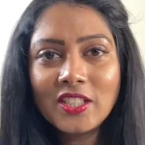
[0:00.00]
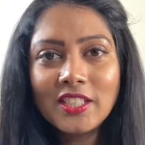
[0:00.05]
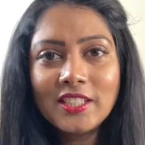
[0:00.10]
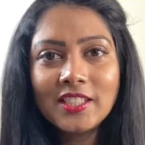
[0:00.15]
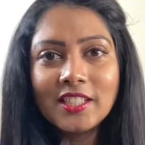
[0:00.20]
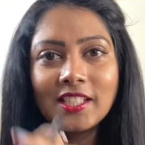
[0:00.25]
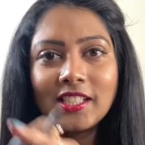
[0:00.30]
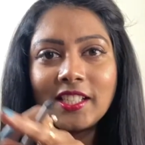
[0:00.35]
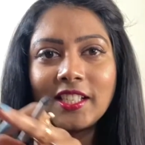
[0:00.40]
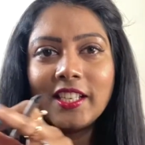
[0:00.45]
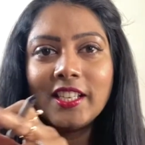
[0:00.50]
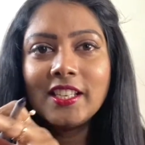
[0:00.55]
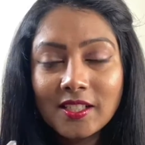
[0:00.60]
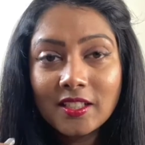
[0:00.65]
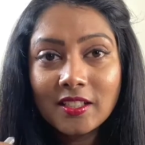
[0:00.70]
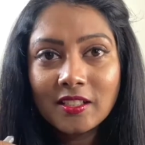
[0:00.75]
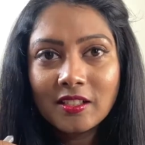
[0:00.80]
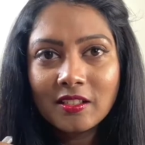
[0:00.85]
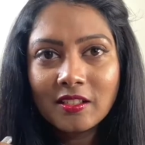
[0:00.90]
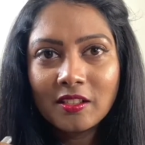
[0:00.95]
this is
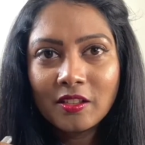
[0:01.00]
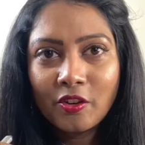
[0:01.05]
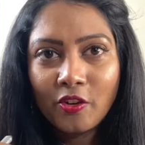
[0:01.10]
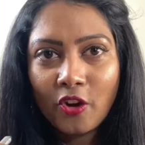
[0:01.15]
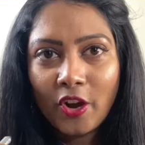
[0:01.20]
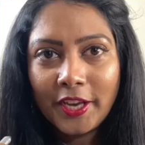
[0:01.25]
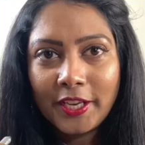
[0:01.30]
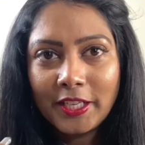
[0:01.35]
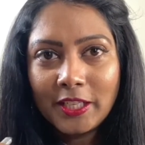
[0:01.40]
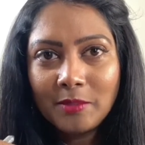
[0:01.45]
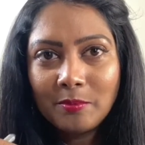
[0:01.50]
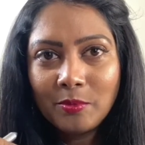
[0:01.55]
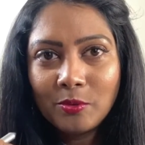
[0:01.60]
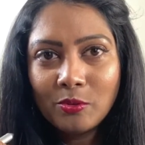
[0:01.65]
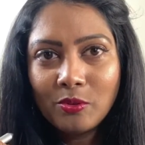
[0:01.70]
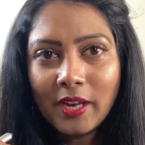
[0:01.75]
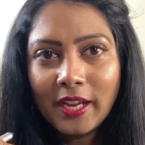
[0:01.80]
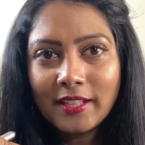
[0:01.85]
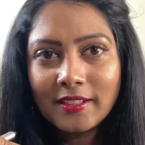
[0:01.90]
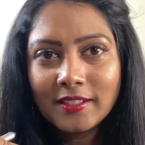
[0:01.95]
a royal
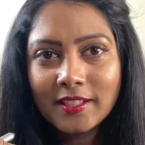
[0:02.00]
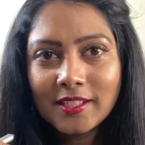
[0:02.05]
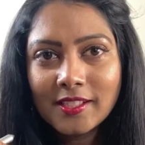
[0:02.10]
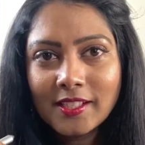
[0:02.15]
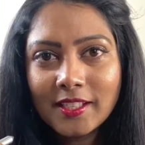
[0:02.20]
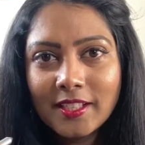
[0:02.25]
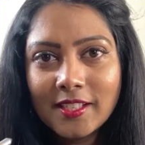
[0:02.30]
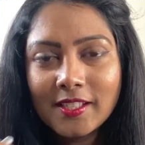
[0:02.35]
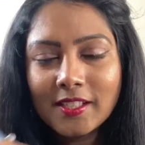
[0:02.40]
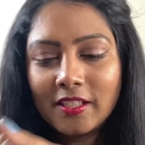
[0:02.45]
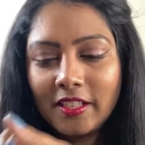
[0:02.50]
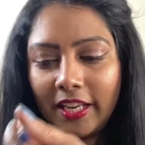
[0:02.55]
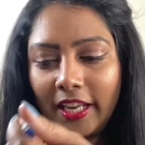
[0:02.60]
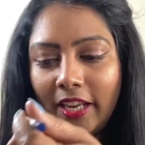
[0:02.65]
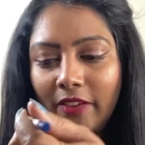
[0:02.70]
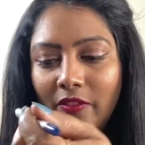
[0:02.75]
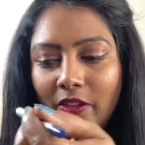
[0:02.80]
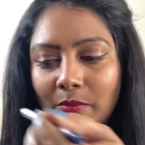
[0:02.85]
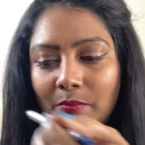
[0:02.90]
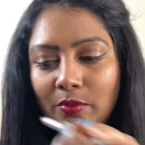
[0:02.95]
blue and this is a
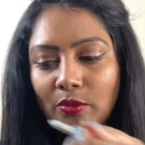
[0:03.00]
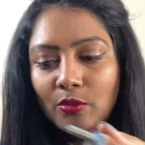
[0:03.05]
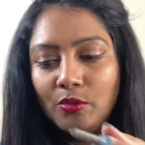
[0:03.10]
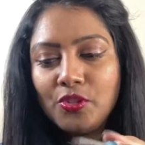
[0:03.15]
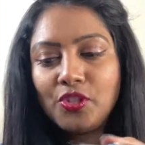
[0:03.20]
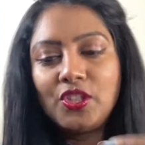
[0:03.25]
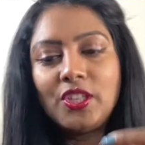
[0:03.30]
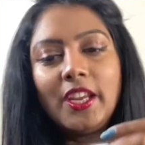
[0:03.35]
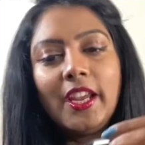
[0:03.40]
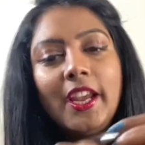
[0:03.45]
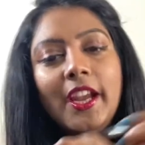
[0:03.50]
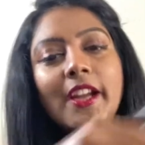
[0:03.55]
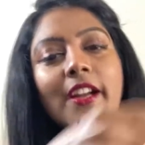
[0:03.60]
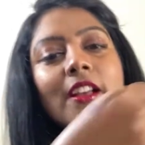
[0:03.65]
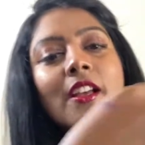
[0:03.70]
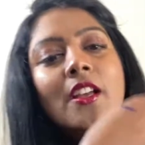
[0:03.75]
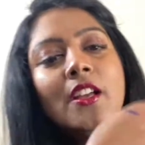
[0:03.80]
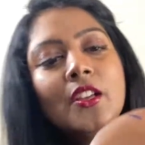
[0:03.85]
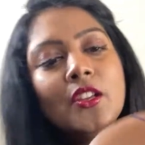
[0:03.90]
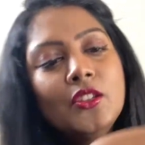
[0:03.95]
navy blue shade.
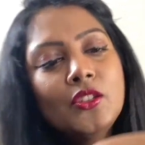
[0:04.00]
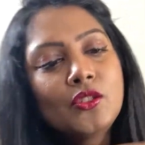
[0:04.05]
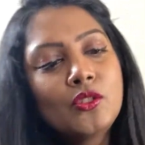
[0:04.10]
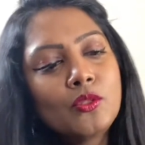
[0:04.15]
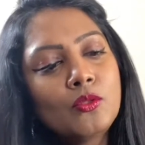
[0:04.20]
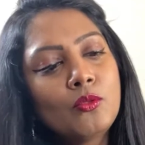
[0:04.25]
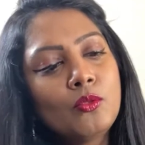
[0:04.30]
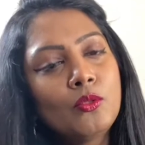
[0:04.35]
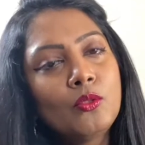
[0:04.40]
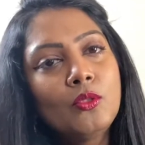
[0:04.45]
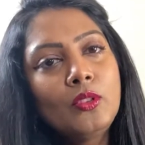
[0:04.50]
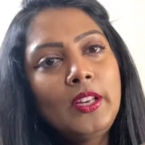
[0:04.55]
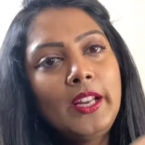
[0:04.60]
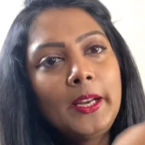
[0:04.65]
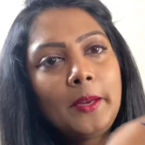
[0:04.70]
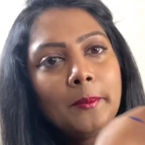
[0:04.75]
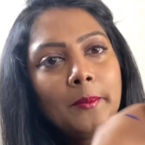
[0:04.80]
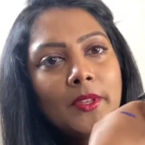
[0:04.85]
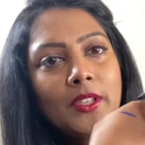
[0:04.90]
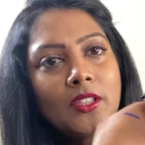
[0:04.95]
So
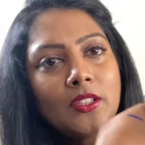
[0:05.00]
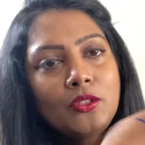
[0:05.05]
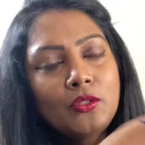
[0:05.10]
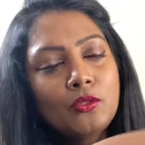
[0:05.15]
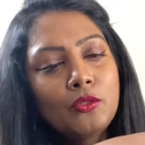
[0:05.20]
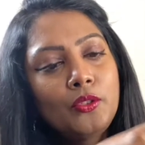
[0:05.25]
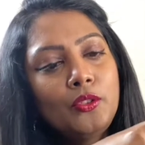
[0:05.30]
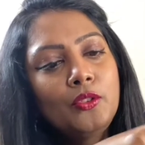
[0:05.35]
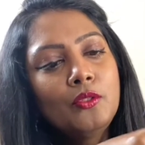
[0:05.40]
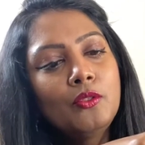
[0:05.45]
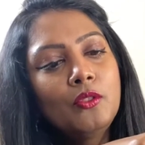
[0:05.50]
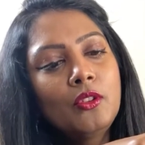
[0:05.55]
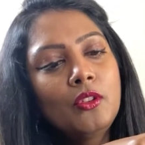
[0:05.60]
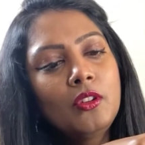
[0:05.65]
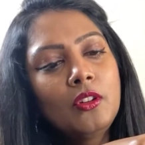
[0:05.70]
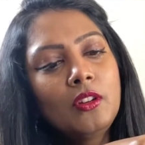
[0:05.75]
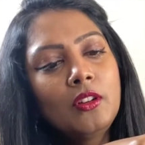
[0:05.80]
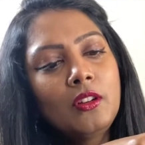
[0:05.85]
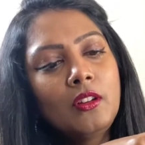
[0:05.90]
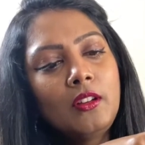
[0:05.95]
let me show you
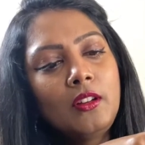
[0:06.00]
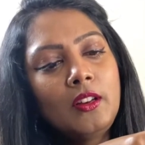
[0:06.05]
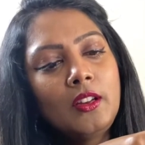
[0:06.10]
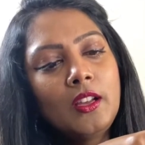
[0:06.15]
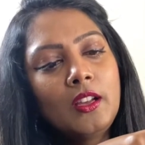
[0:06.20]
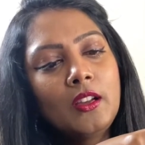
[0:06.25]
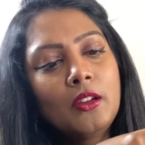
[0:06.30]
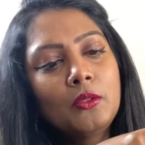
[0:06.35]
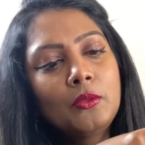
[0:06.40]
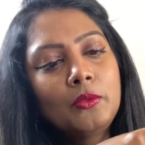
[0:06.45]
all how